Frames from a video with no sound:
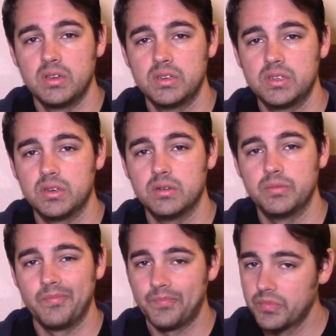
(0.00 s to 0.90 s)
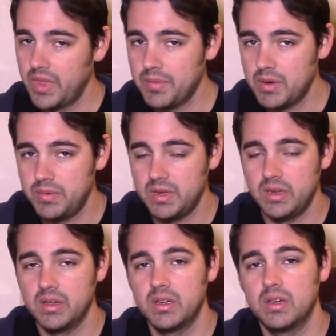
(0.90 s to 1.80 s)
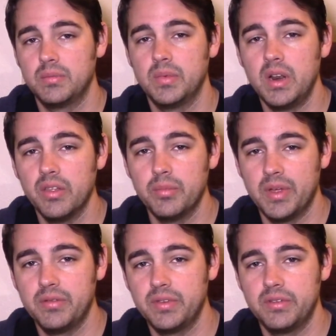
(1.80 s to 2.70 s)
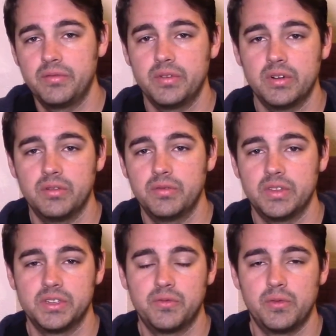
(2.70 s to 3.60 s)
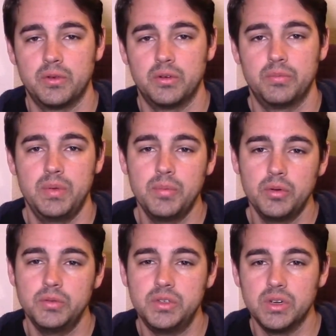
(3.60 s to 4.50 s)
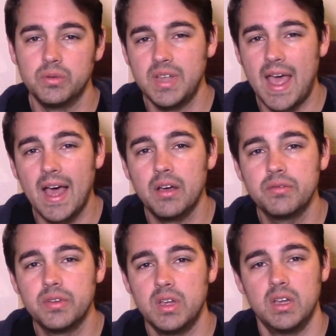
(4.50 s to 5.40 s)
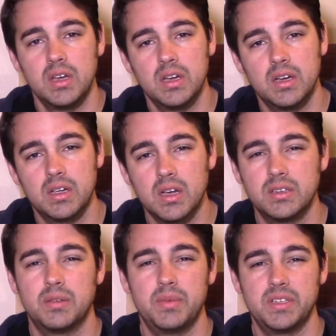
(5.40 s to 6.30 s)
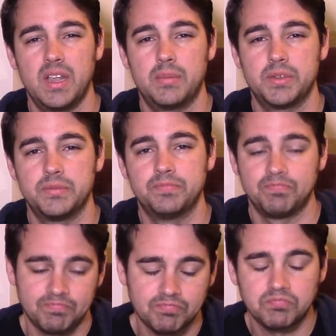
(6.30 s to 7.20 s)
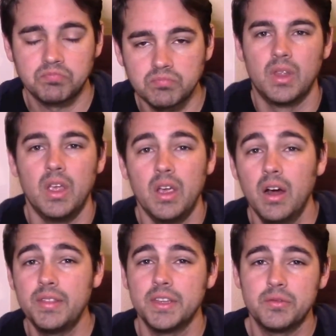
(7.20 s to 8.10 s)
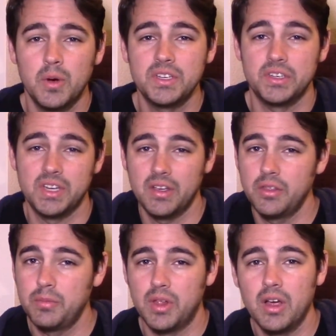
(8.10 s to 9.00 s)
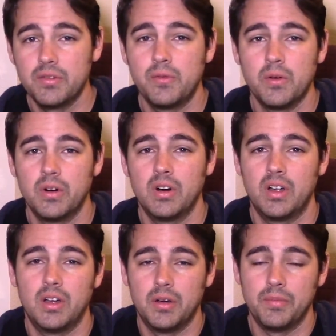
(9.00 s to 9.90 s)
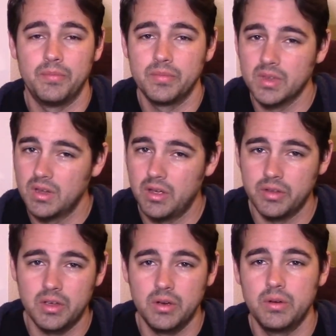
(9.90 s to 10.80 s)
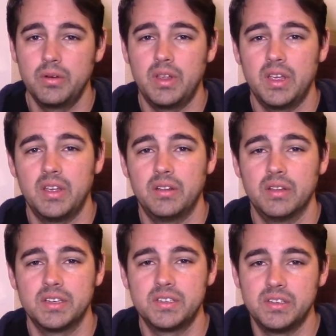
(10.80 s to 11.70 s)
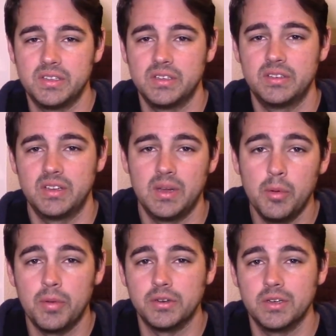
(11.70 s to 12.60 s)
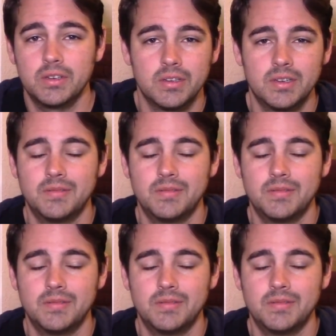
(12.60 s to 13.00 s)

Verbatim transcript: So that might be um, another benefit for, for this for people who don't have uh, content based apps. All right, thanks for watching. Check out the blog for um, all the code and links to the, the demo project.